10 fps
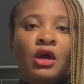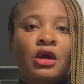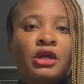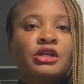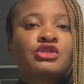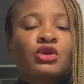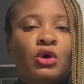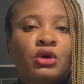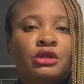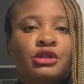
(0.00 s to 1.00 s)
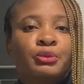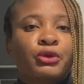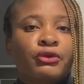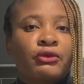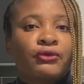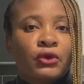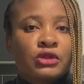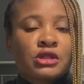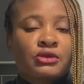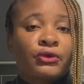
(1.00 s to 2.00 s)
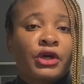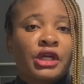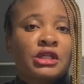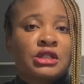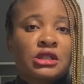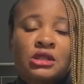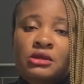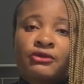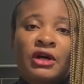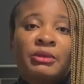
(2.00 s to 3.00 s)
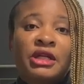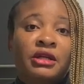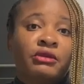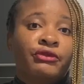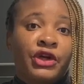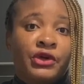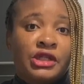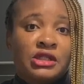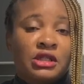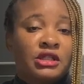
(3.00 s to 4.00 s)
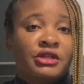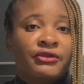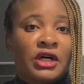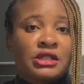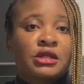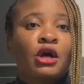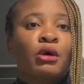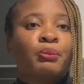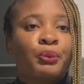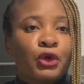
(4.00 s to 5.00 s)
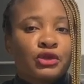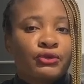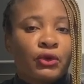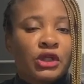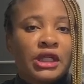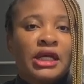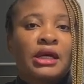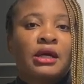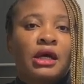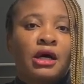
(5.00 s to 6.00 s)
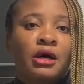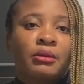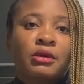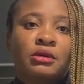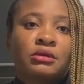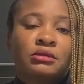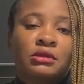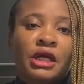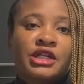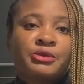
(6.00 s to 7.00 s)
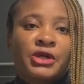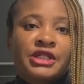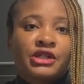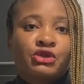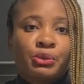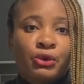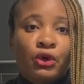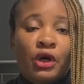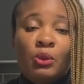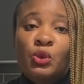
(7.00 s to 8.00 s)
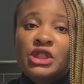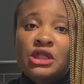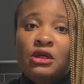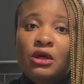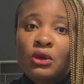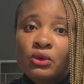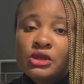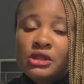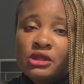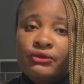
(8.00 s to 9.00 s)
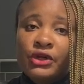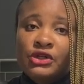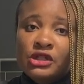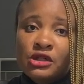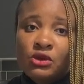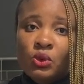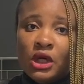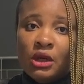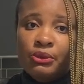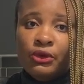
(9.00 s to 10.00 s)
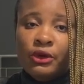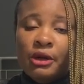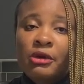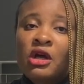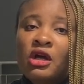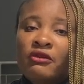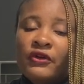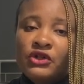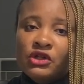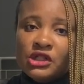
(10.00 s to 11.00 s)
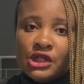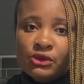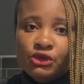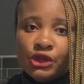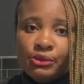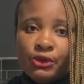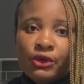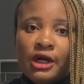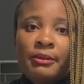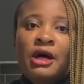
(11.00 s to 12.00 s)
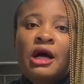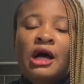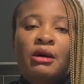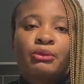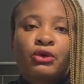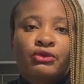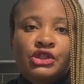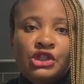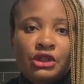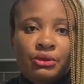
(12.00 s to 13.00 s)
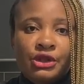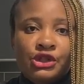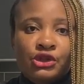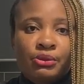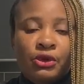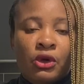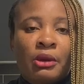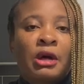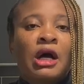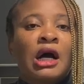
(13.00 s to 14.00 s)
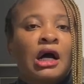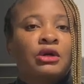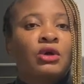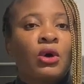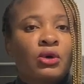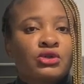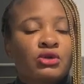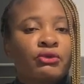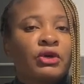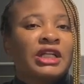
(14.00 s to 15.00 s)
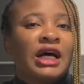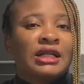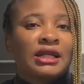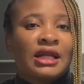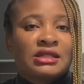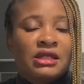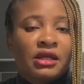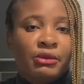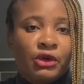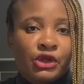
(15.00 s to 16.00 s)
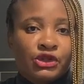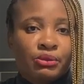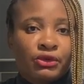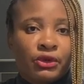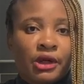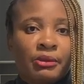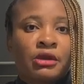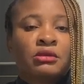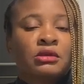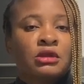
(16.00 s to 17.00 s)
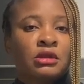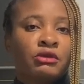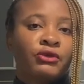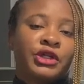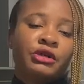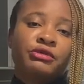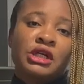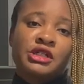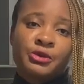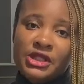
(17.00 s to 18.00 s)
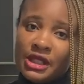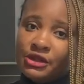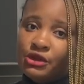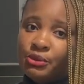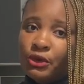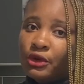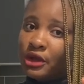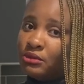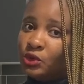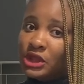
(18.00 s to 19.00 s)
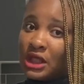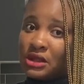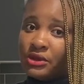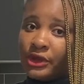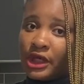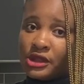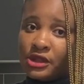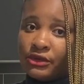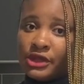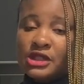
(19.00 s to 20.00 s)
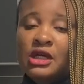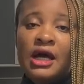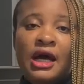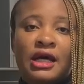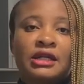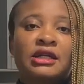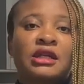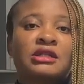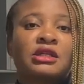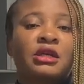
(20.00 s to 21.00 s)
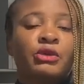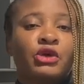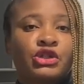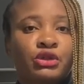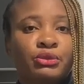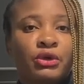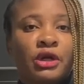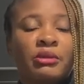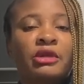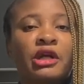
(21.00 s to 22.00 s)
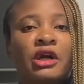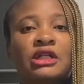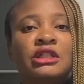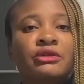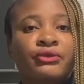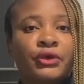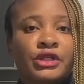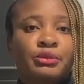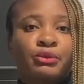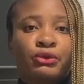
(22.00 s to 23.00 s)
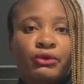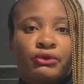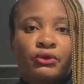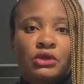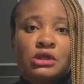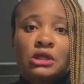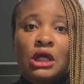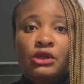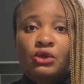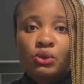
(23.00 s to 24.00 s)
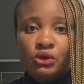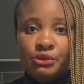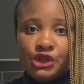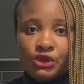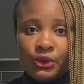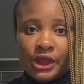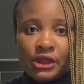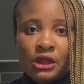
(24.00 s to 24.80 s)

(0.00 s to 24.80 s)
Okay, so the proof of funds for each family varies. It differs both for the Express Entry Program, which includes the Federal Skilled Worker Program, Federal Skilled Trade Program, and Provincial Nomination Program, and also for the Atlantic Immigration Program. For the Express Entry Program, which has 3 categories, and the Atlantic Immigration Program, there are different proof of funds that you would be showing.